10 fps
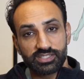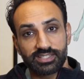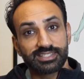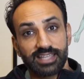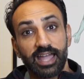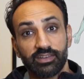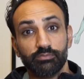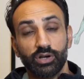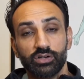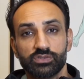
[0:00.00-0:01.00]
inside the
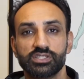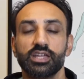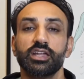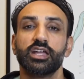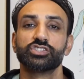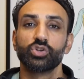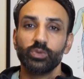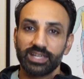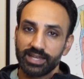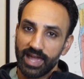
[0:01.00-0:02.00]
bones. And so
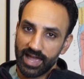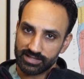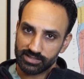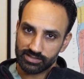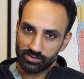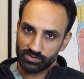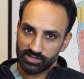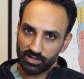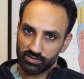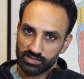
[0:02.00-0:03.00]
we can access those
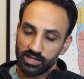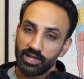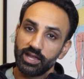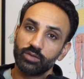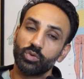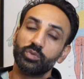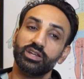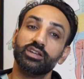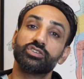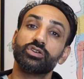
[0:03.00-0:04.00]
cells, and when we
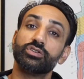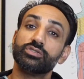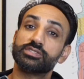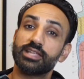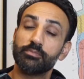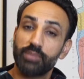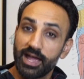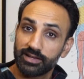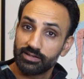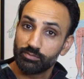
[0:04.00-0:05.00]
introduce them
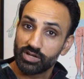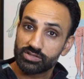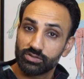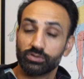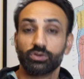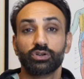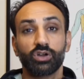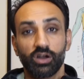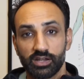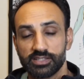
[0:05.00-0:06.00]
back into muscle or
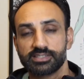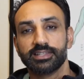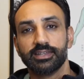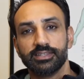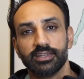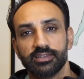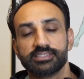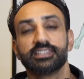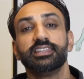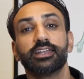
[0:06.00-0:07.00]
cartilage, the idea
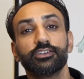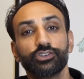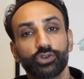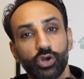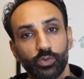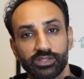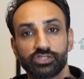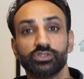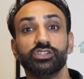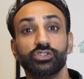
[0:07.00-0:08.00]
is they grow
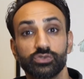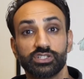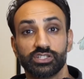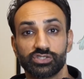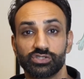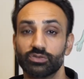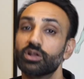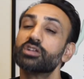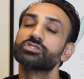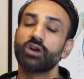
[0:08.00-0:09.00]
into new tissue.
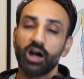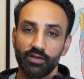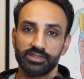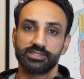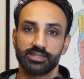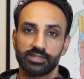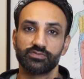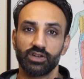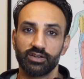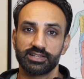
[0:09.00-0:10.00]
So obviously that's
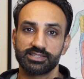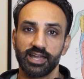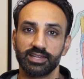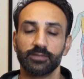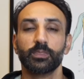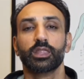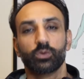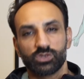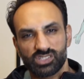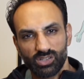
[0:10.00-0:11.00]
very exciting.
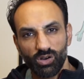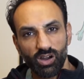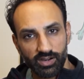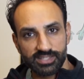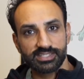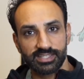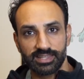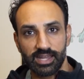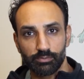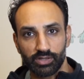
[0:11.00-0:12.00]
We're still harnessing
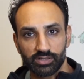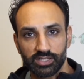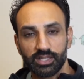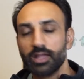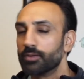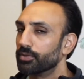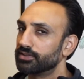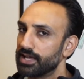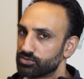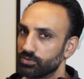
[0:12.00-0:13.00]
that ability, but
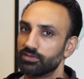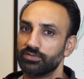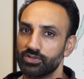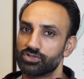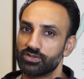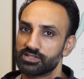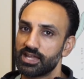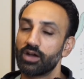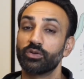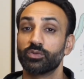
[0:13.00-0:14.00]
that's where the future is
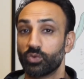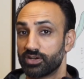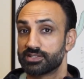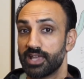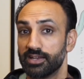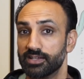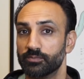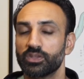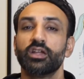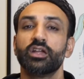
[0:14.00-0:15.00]
now and where it's headed.
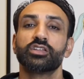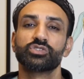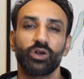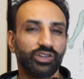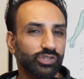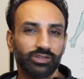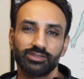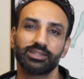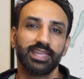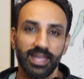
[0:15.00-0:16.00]
So are you a
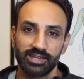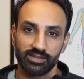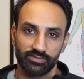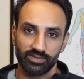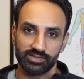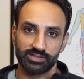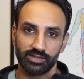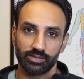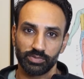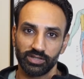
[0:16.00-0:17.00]
good candidate for this
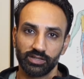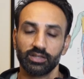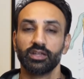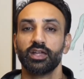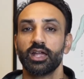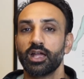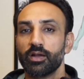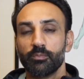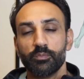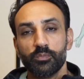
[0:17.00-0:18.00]
therapy?
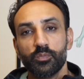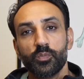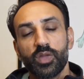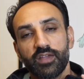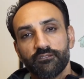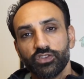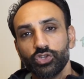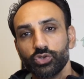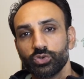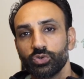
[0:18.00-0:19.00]
If
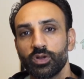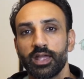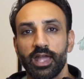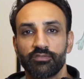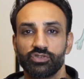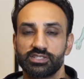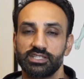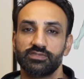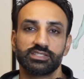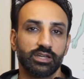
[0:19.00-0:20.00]
you have
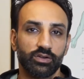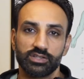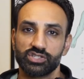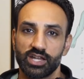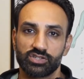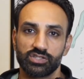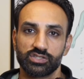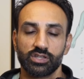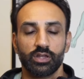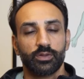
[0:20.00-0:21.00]
received steroid
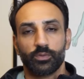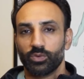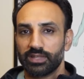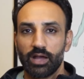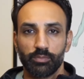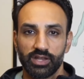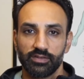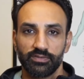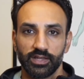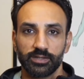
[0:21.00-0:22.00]
injections without
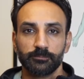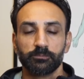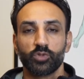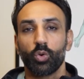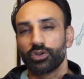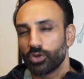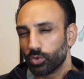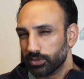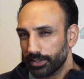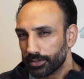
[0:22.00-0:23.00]
benefit, or you're
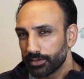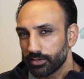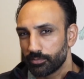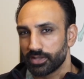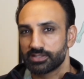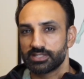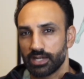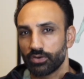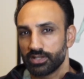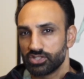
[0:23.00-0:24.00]
leery about
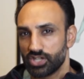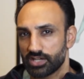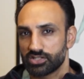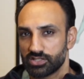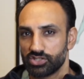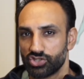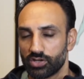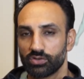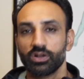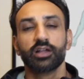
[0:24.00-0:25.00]
steroid injections in
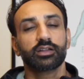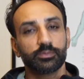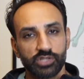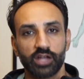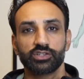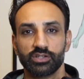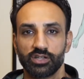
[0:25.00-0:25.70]
general, come talk to your